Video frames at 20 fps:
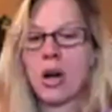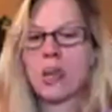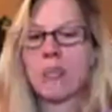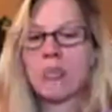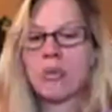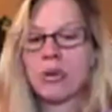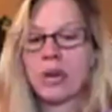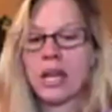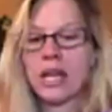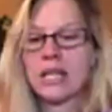
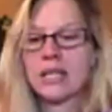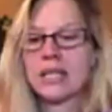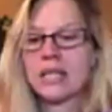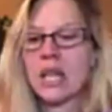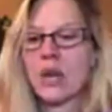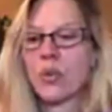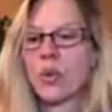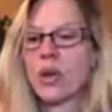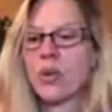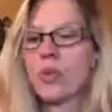prays
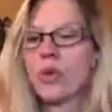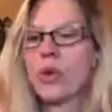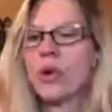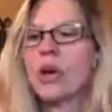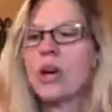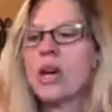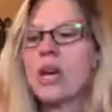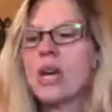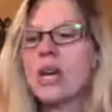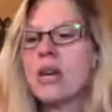that we will
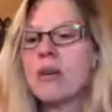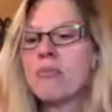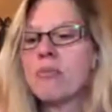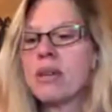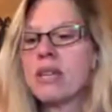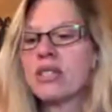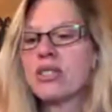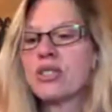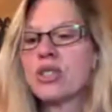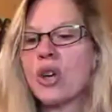
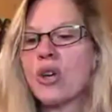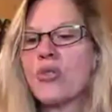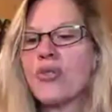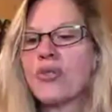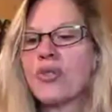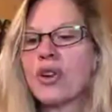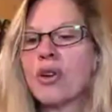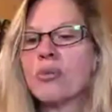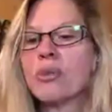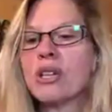be so
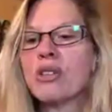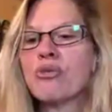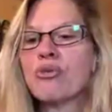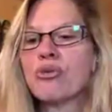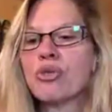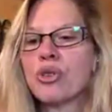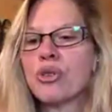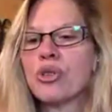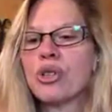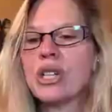firmly
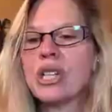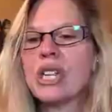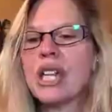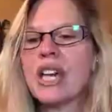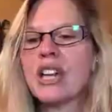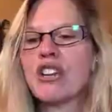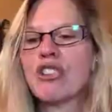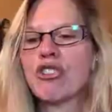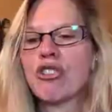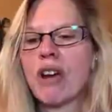rooted
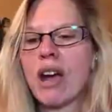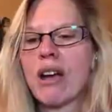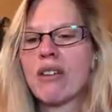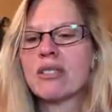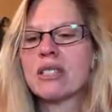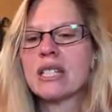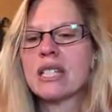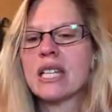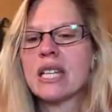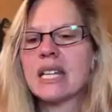and
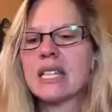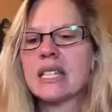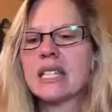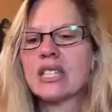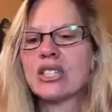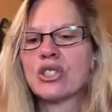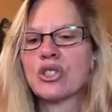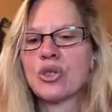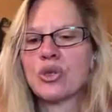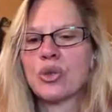grounded in
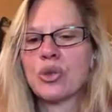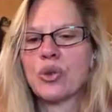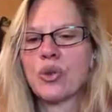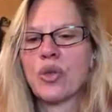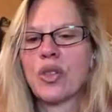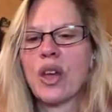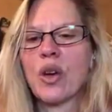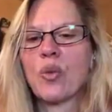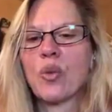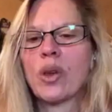this truth
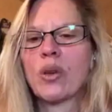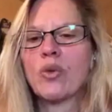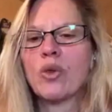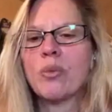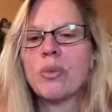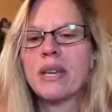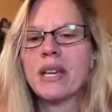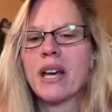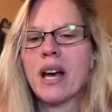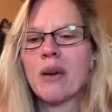that we will
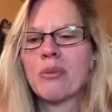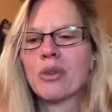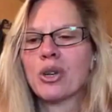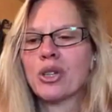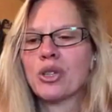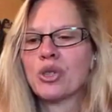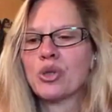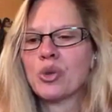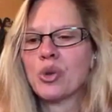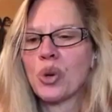become
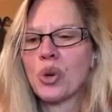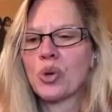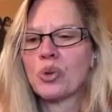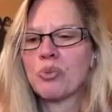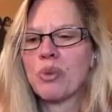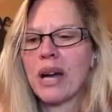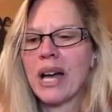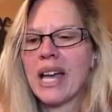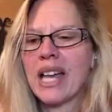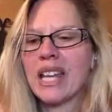controlled
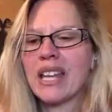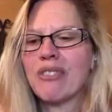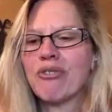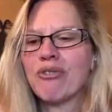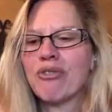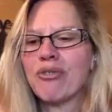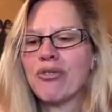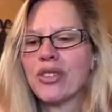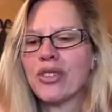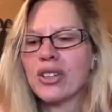by it and
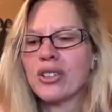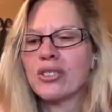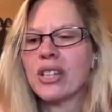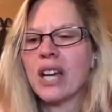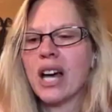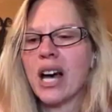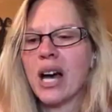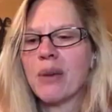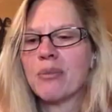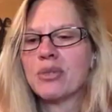filled
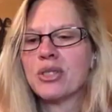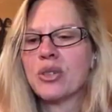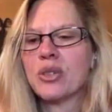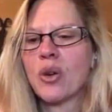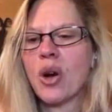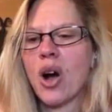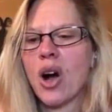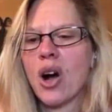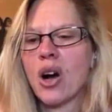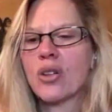up
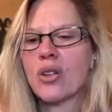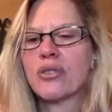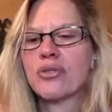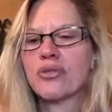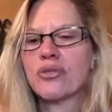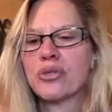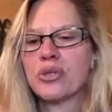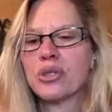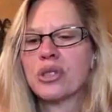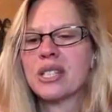to all the
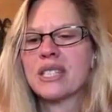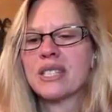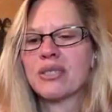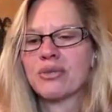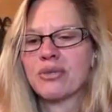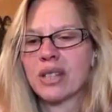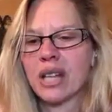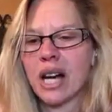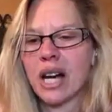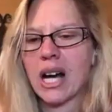fullness
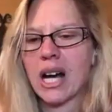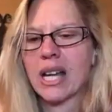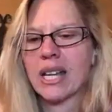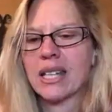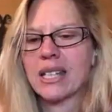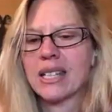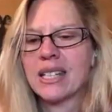of God.